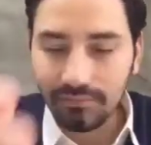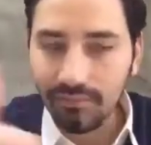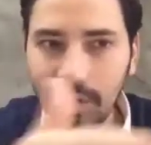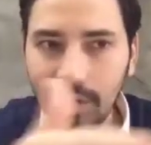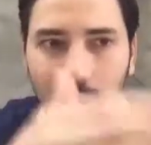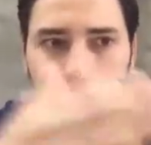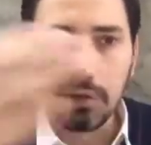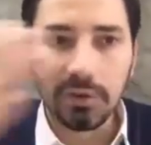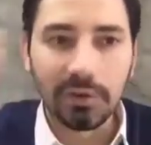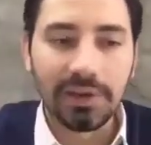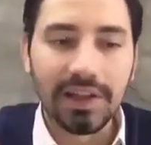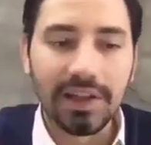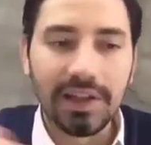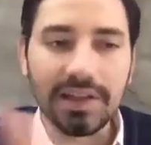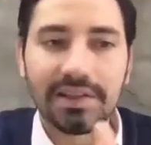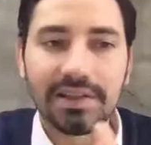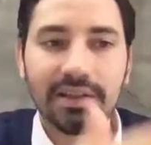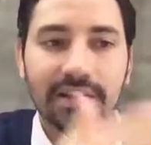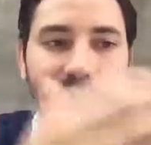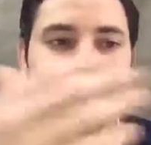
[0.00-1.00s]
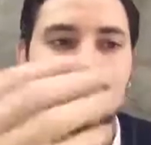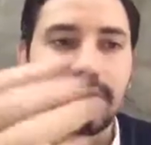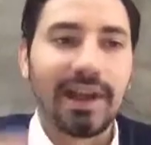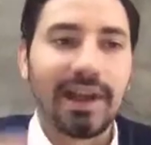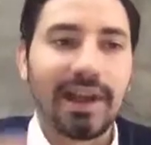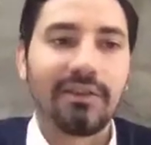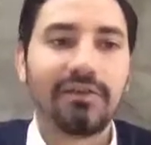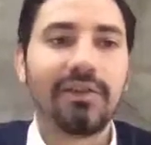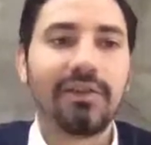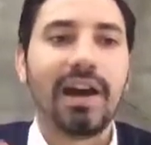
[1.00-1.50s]
a good list of
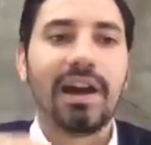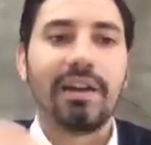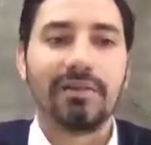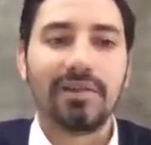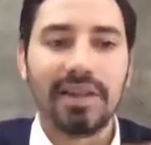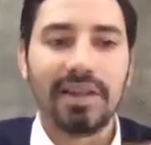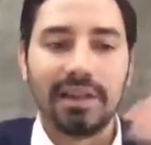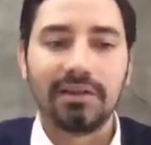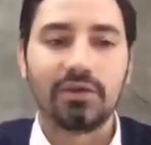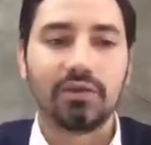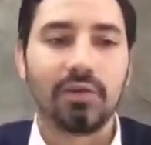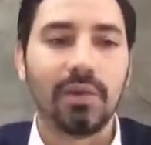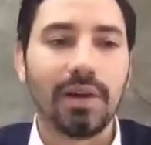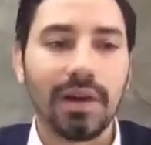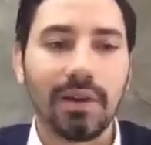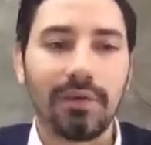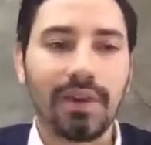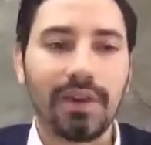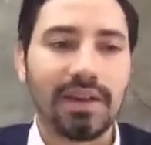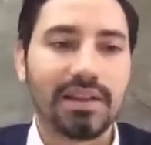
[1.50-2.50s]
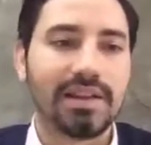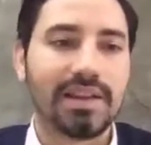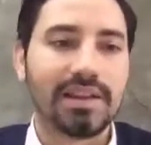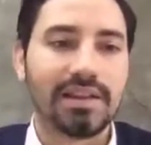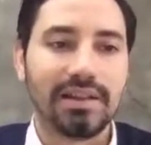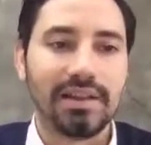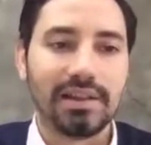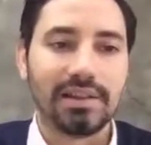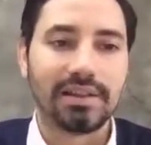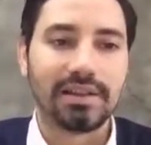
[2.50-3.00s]
like 5, 10, 20 things
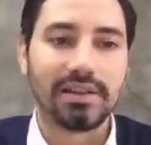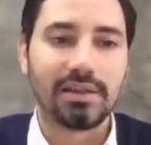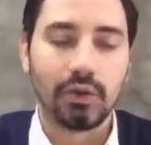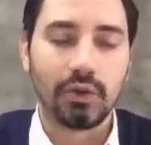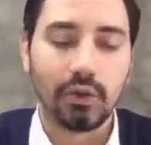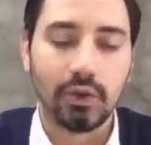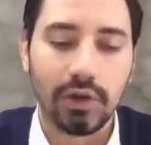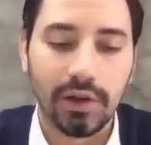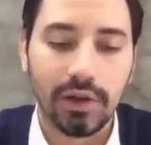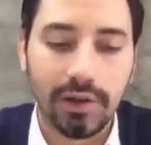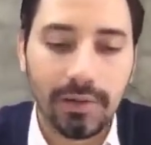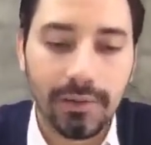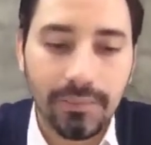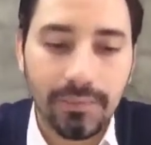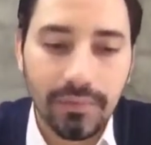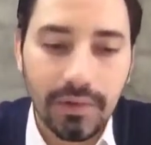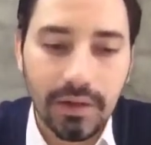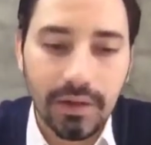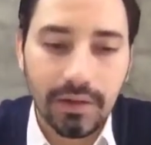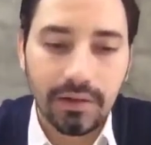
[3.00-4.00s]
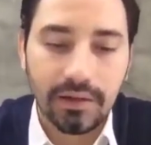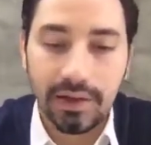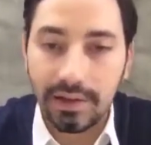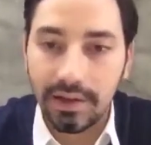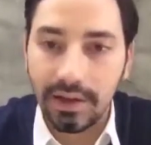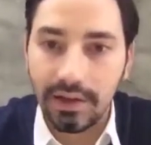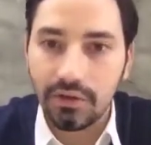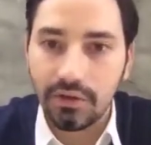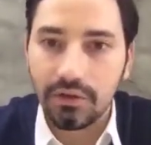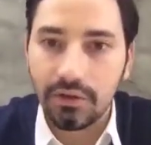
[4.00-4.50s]
that needs to, like
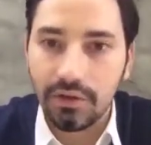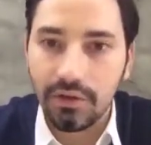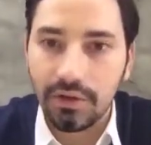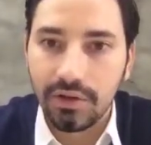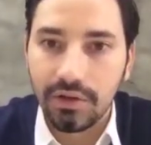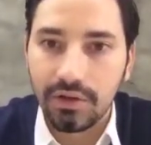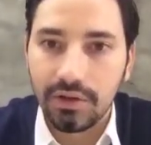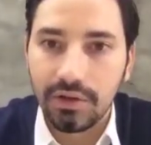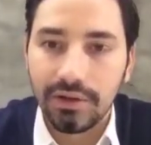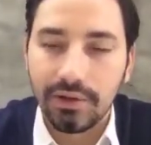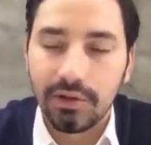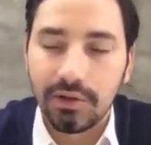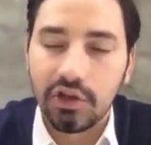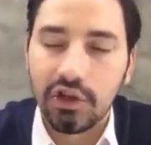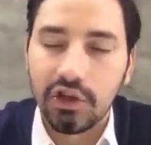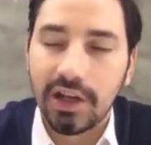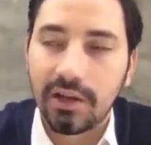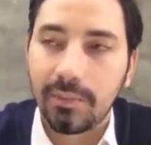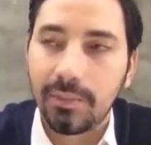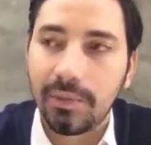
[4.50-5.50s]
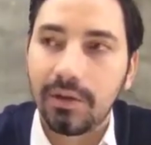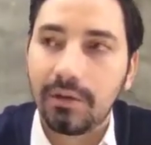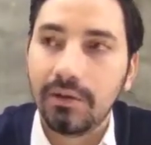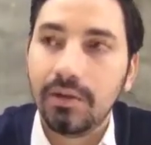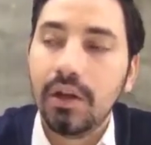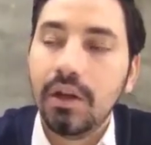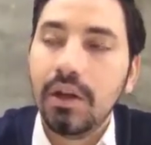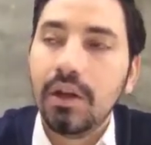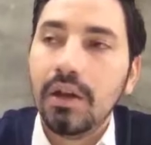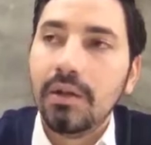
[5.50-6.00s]
that you need to check upon.
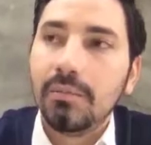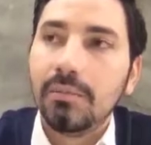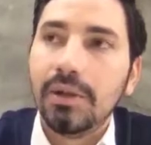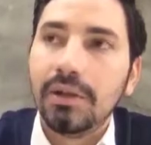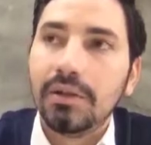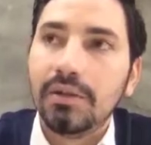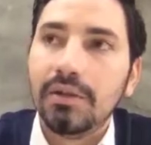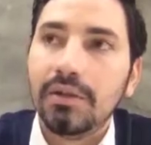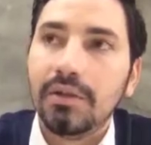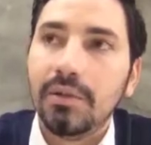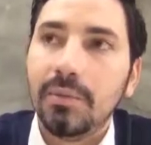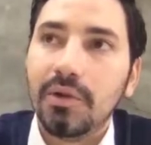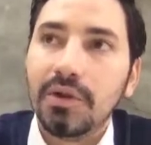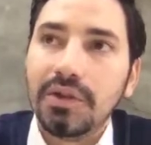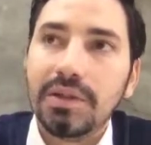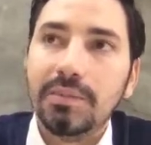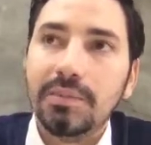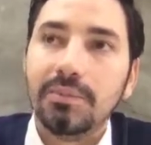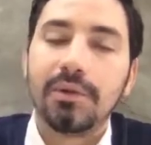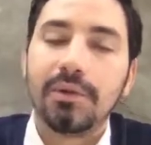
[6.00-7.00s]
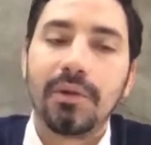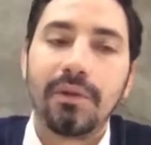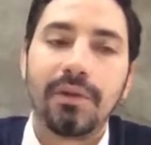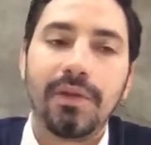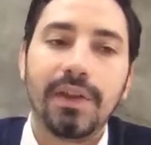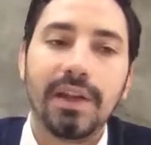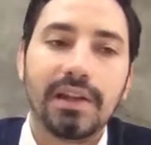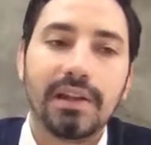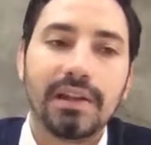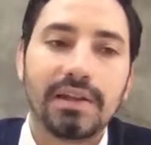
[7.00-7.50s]
But the most important
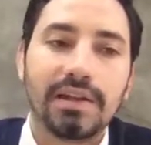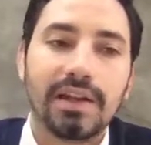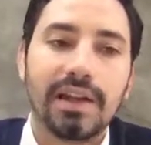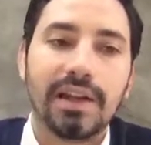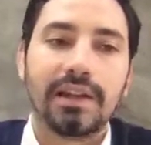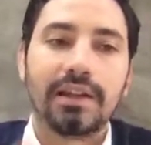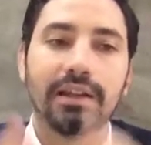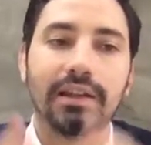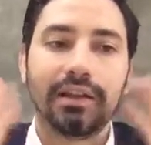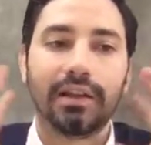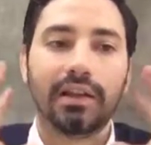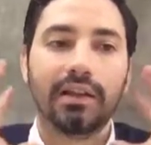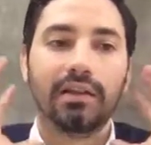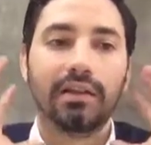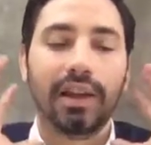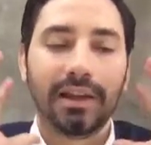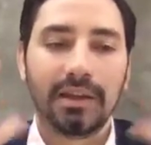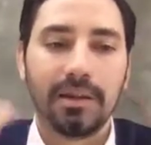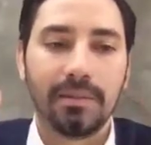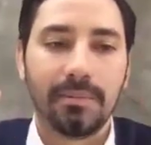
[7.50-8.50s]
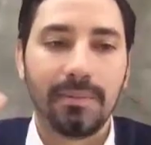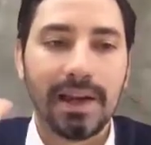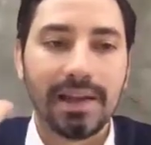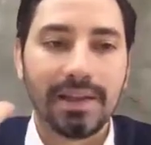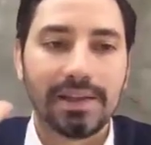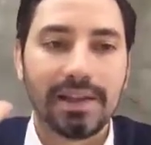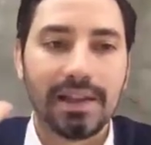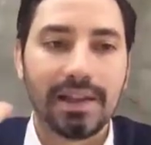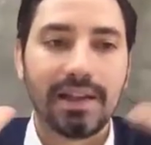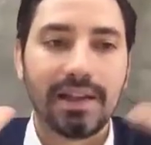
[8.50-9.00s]
thing is like, like the
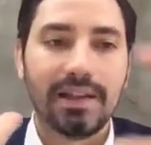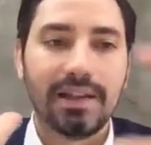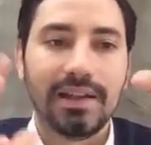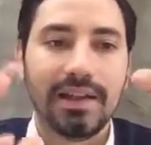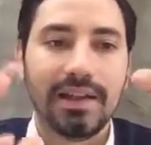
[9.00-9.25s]
mindset and